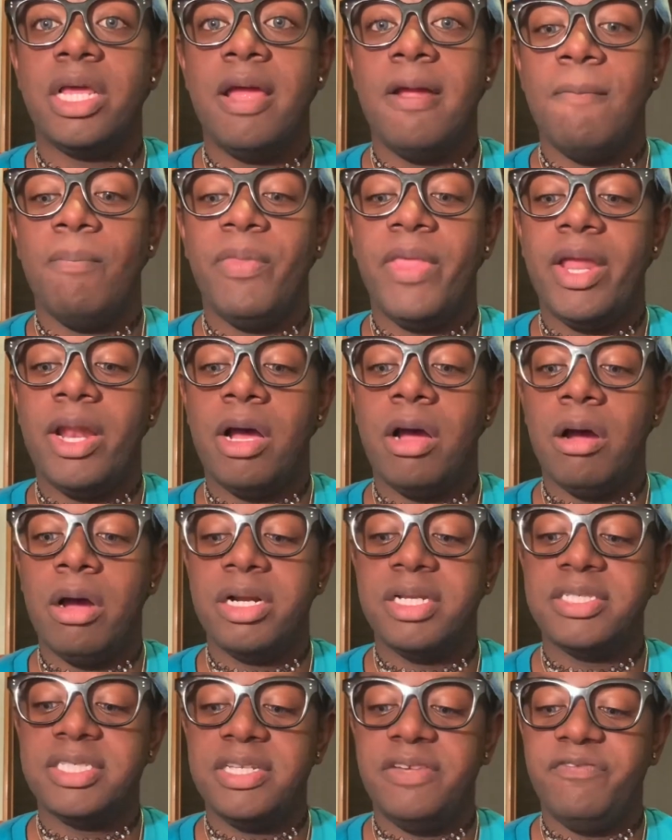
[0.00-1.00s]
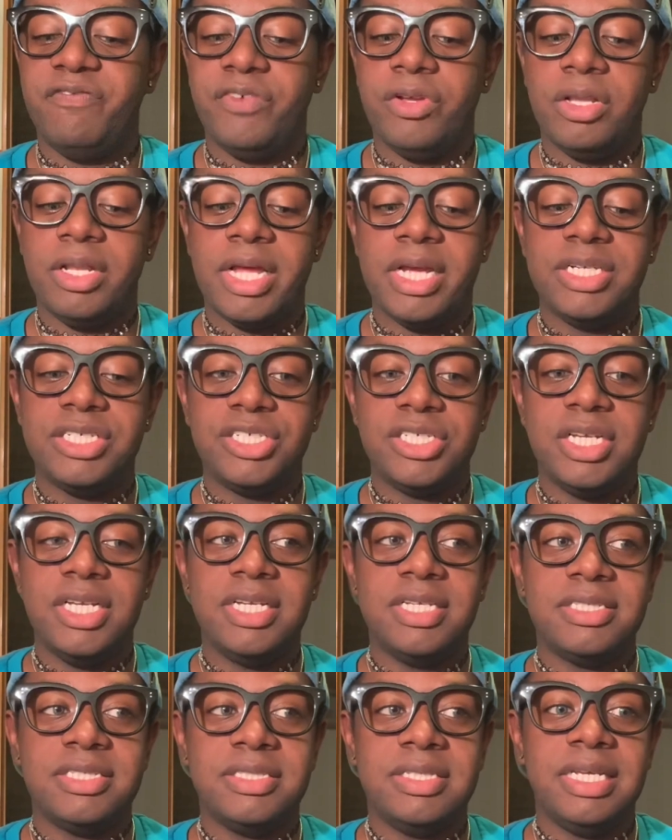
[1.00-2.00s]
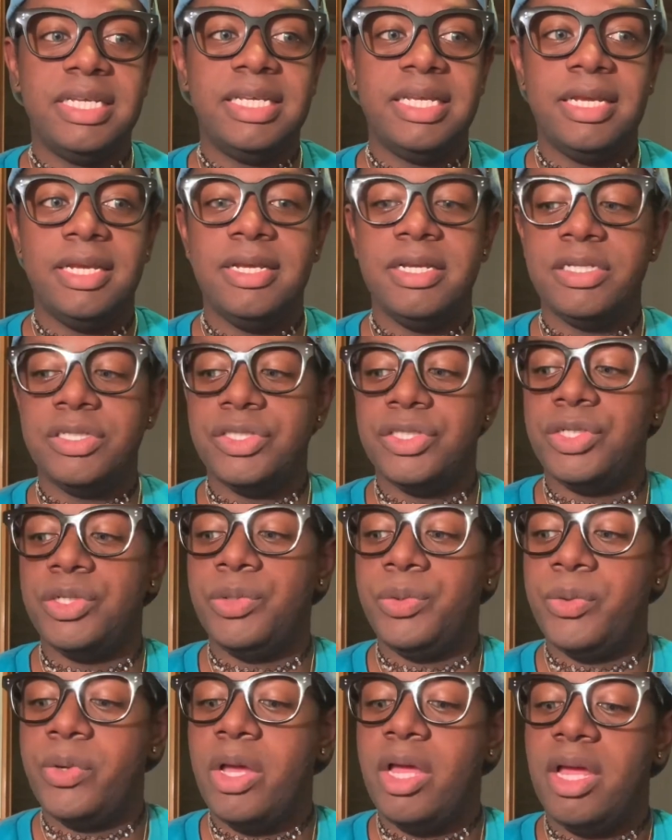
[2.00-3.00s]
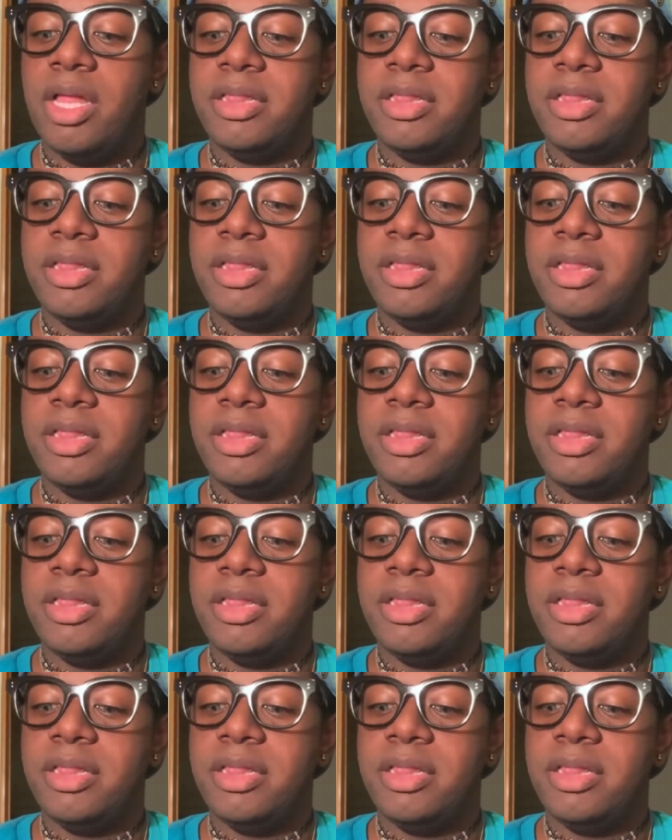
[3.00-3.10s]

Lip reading: And I honestly feel like she is the key to